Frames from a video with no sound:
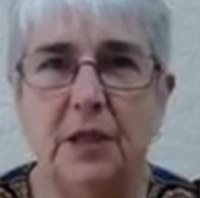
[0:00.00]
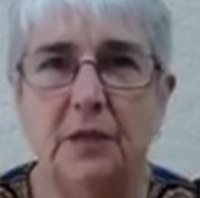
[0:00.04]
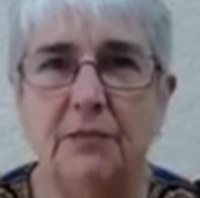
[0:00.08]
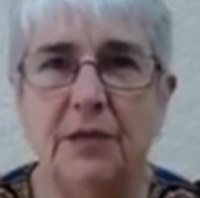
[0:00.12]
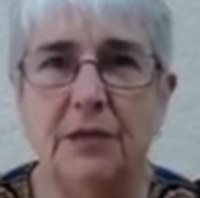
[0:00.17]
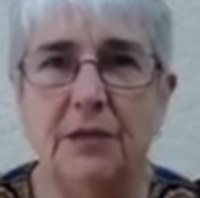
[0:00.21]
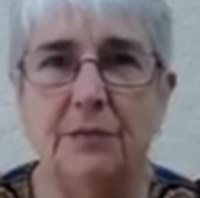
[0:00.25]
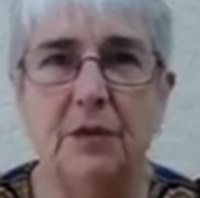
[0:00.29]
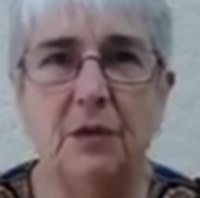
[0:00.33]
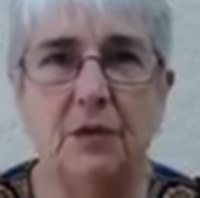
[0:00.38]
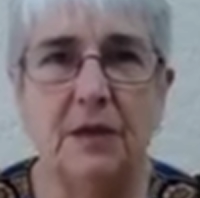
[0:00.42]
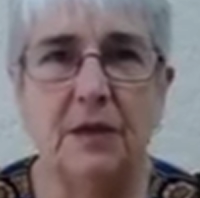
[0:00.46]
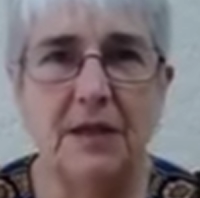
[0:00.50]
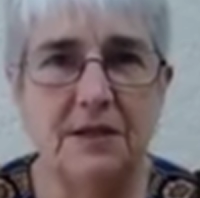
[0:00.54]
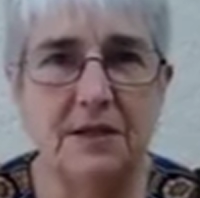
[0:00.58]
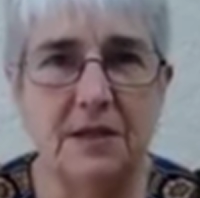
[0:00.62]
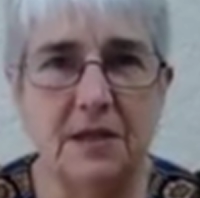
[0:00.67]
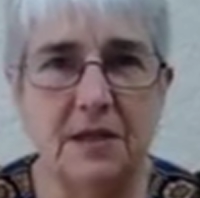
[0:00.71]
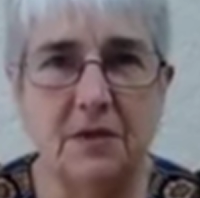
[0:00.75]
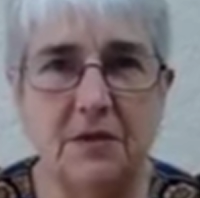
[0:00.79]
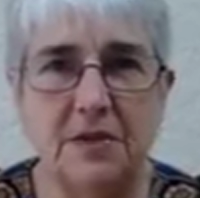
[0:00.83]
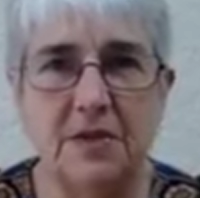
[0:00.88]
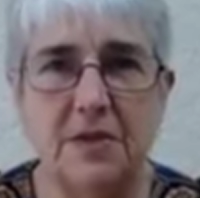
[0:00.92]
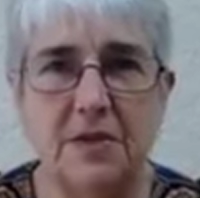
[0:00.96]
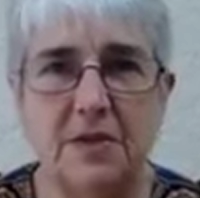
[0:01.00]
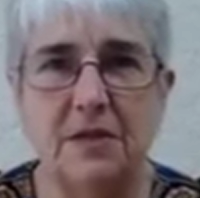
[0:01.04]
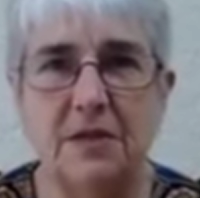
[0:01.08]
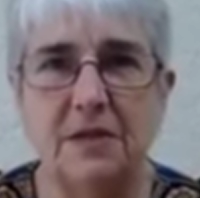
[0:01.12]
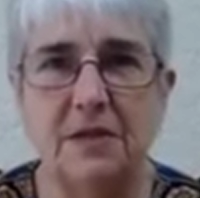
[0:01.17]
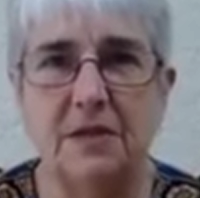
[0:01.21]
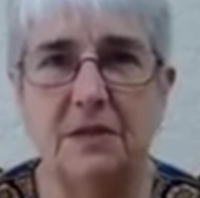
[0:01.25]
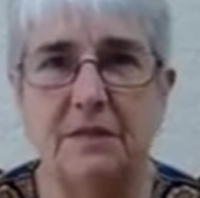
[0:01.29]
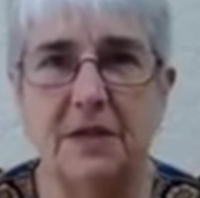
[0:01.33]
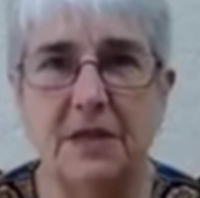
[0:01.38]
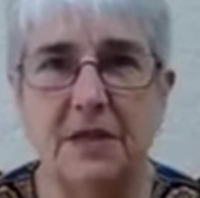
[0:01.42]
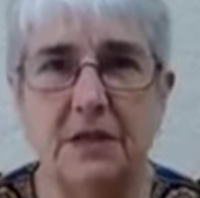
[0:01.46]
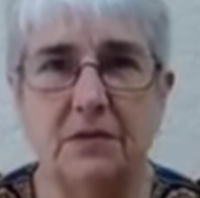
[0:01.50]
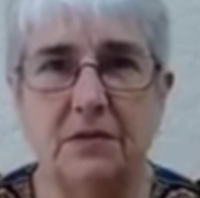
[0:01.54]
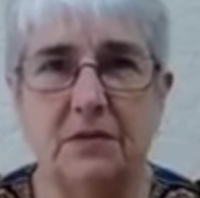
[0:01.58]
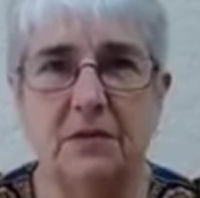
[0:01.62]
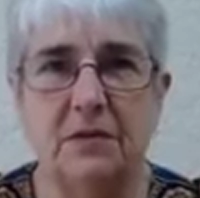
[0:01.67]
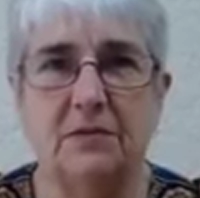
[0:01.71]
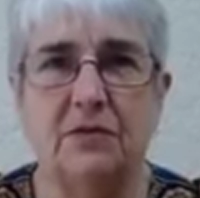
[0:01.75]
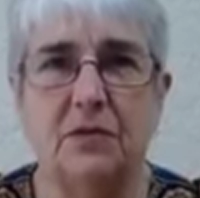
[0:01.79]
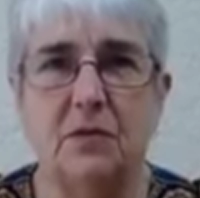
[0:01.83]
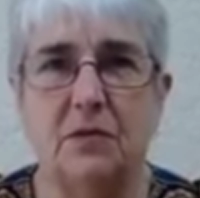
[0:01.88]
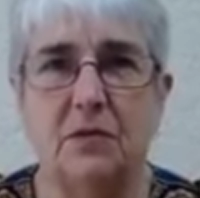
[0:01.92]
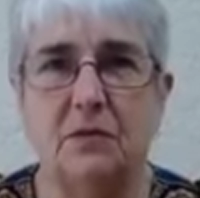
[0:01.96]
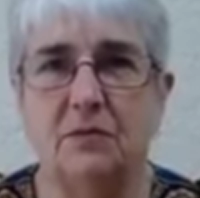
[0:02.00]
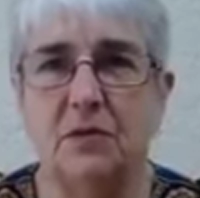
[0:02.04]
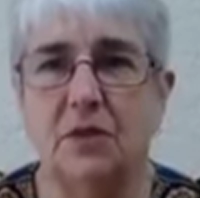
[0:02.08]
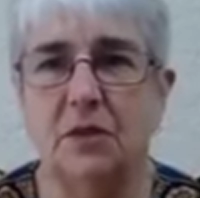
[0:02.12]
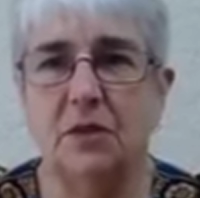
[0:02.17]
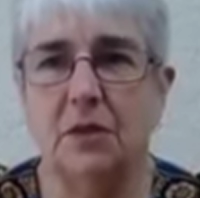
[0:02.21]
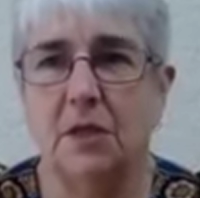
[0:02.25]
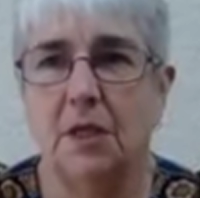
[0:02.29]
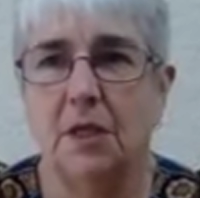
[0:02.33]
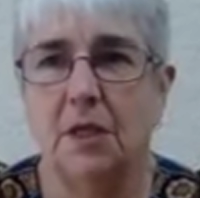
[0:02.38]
People who answer questions are better informed.